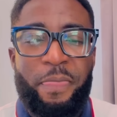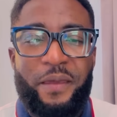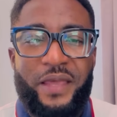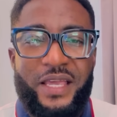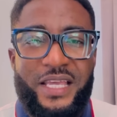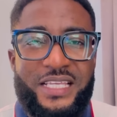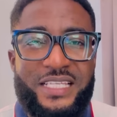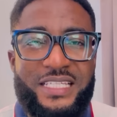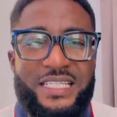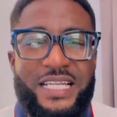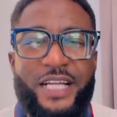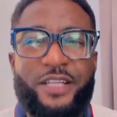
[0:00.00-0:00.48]

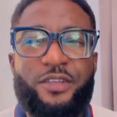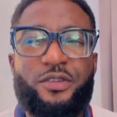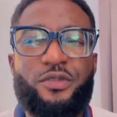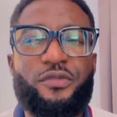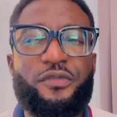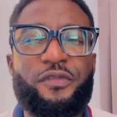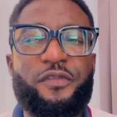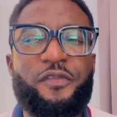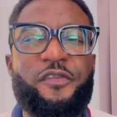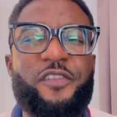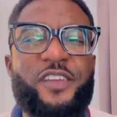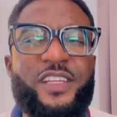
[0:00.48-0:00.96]
is that you
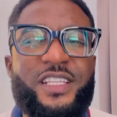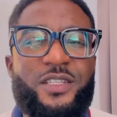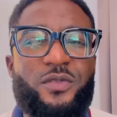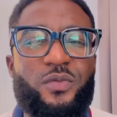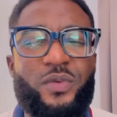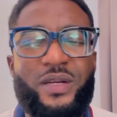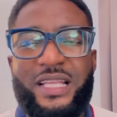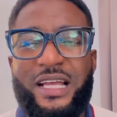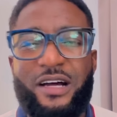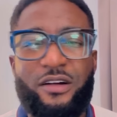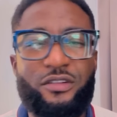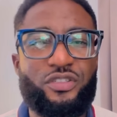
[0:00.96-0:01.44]
fit
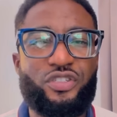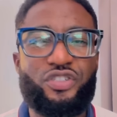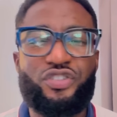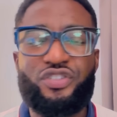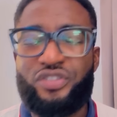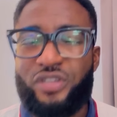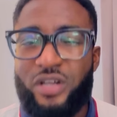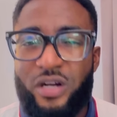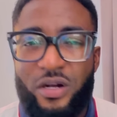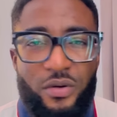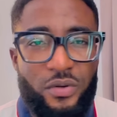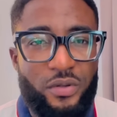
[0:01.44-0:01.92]
without
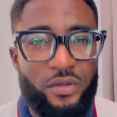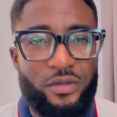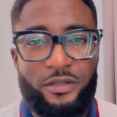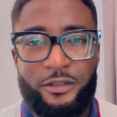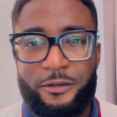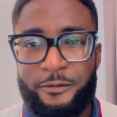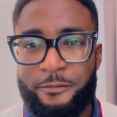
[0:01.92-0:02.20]
struggle.